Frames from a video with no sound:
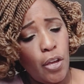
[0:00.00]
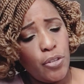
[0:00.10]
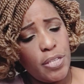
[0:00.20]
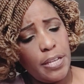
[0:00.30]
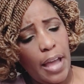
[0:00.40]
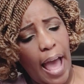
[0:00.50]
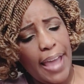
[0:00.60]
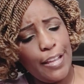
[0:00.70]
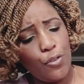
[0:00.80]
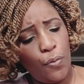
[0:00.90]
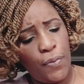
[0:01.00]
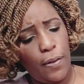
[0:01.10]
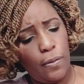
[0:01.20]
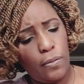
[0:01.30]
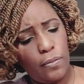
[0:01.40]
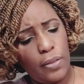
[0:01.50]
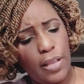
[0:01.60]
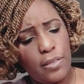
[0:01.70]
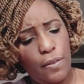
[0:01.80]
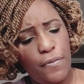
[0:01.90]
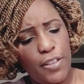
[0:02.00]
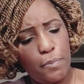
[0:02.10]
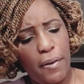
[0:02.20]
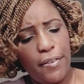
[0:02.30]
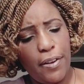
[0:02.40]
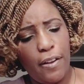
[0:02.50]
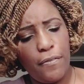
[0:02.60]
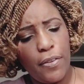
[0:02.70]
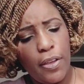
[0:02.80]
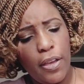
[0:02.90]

You see, Ahithophel, that's in the first paragraph.